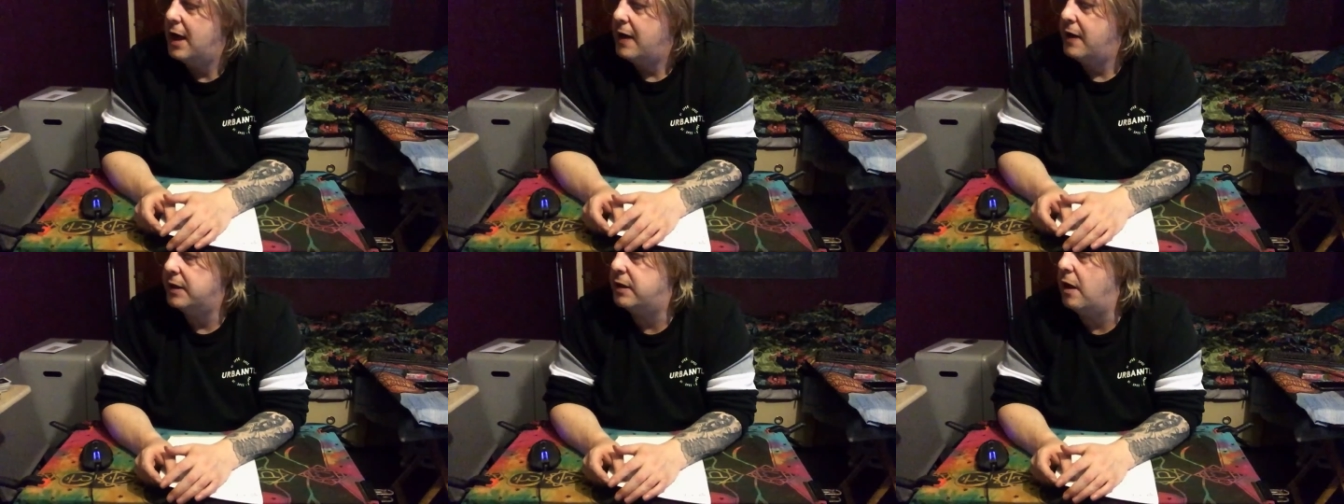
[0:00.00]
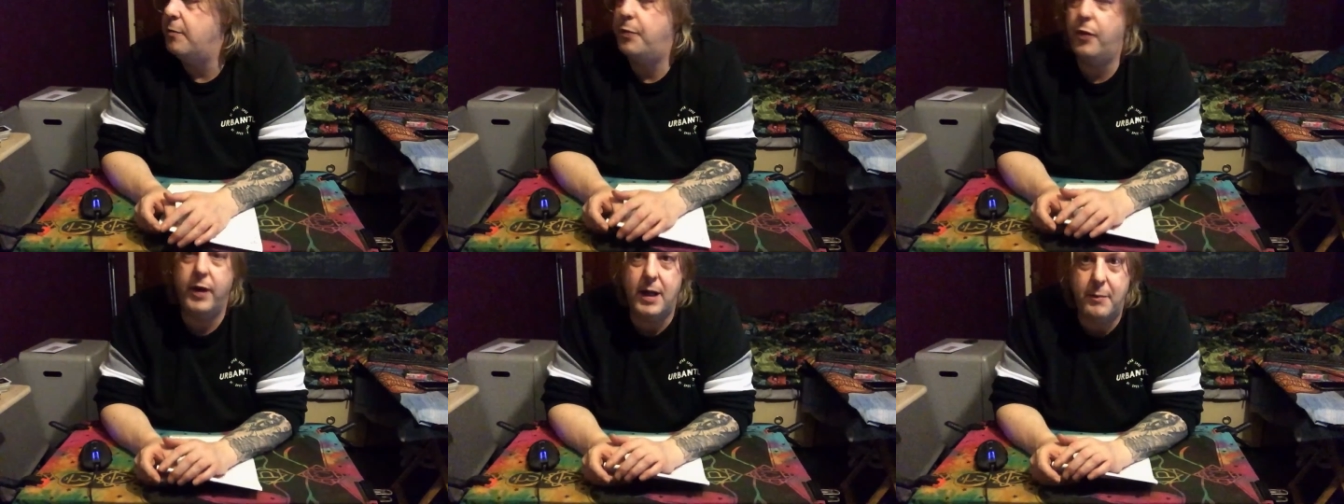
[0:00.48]
There's no
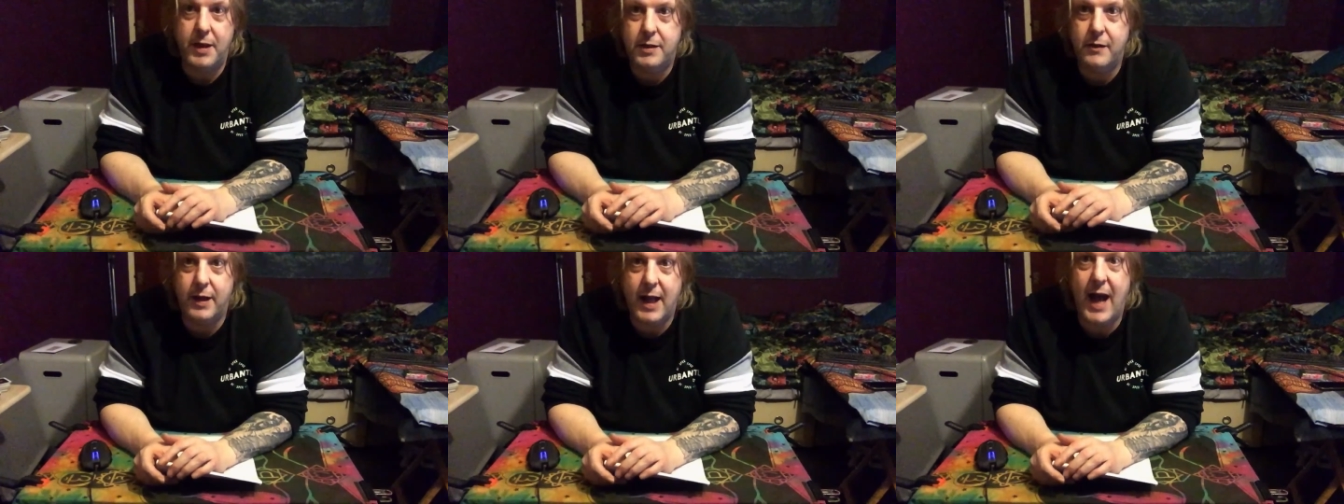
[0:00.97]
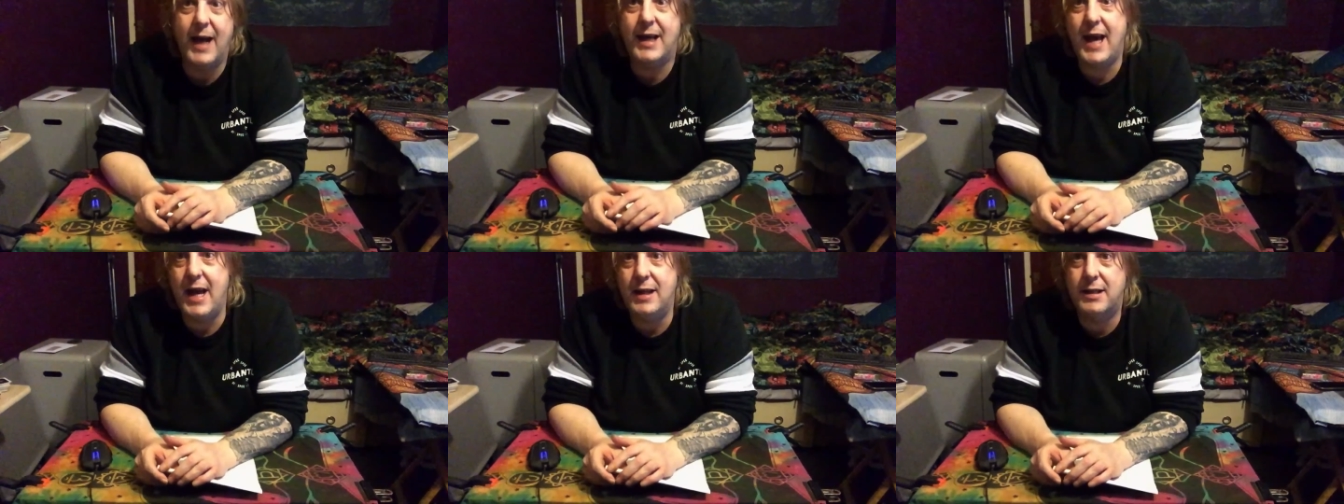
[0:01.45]
point in me doing that
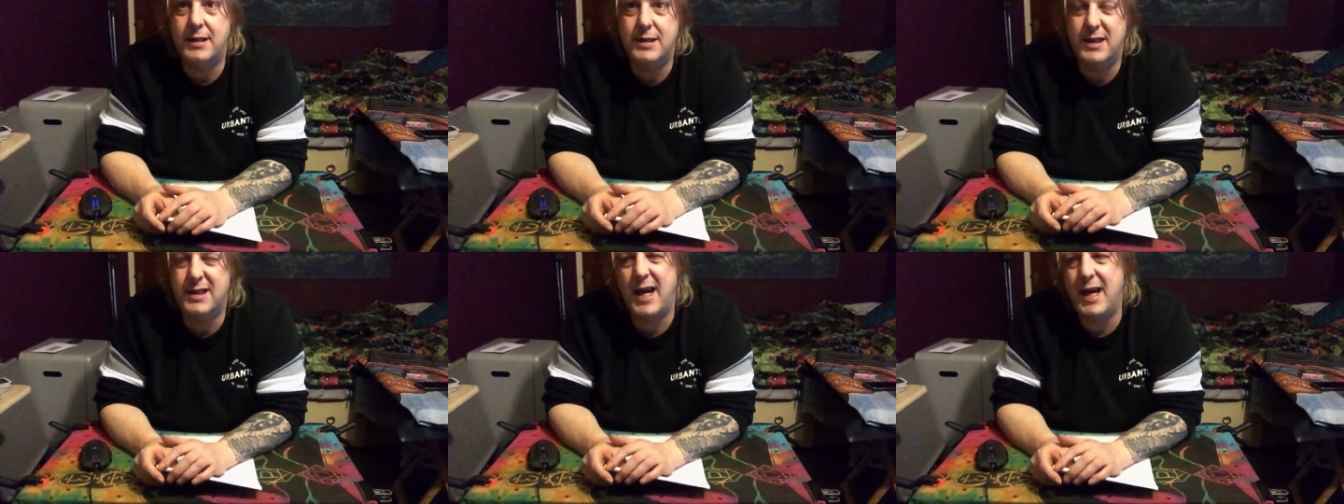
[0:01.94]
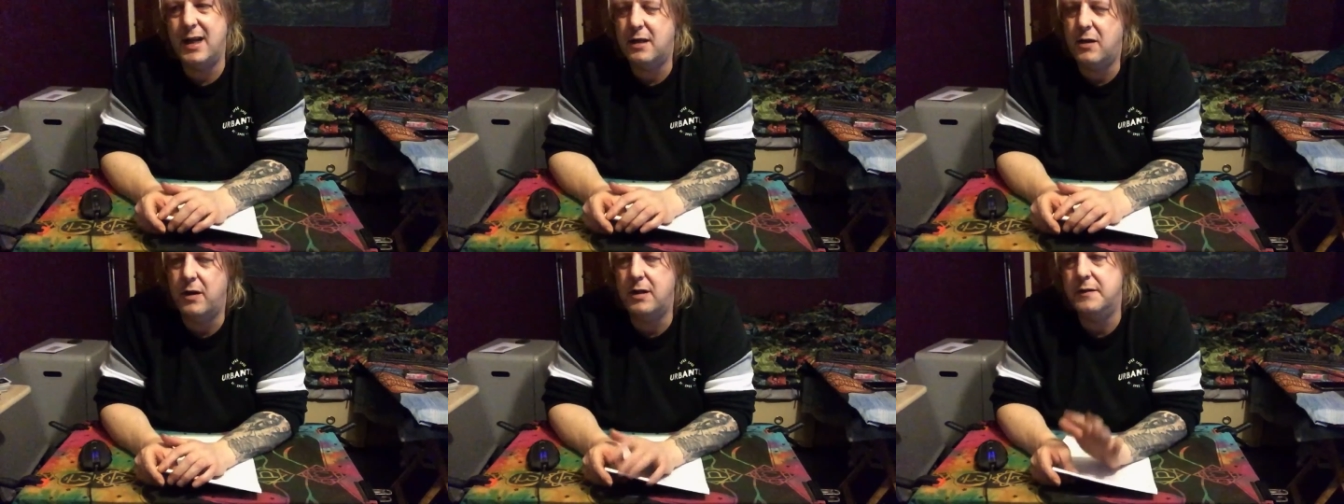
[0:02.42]
again because it's kind
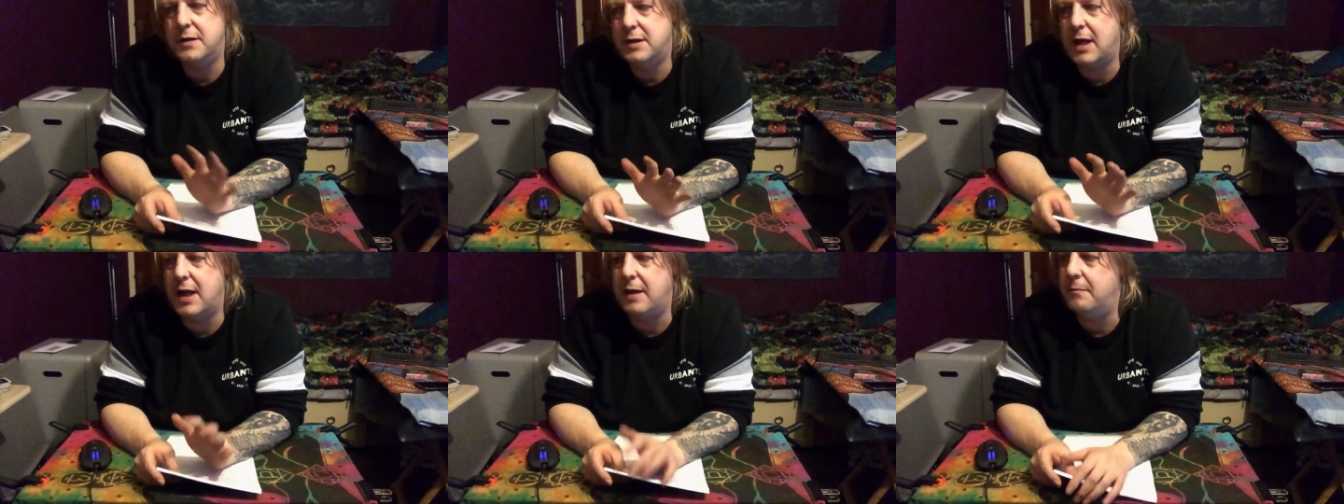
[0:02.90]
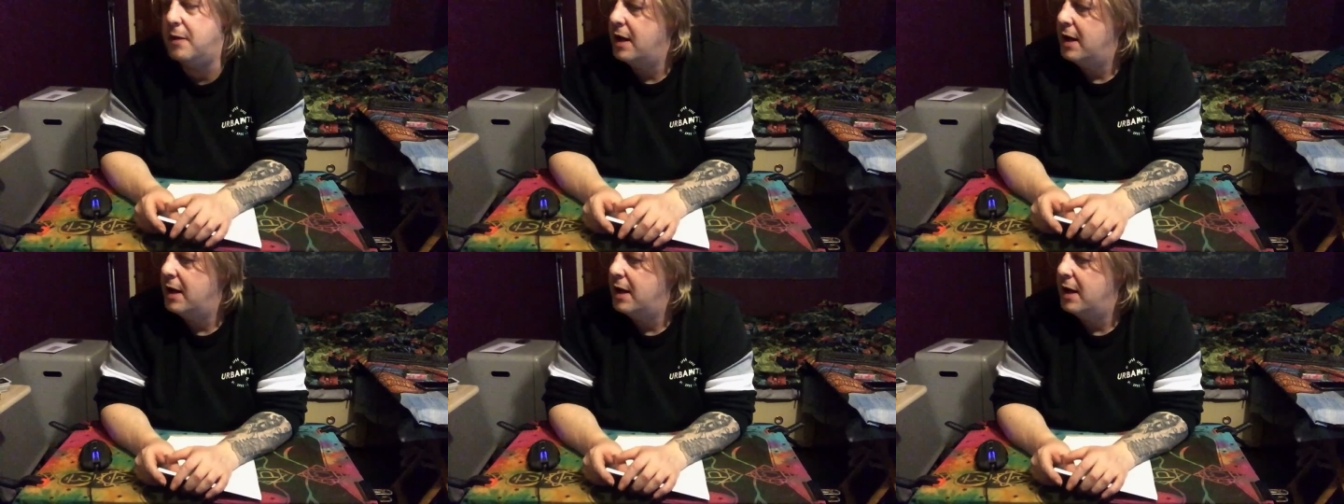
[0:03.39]
of the same.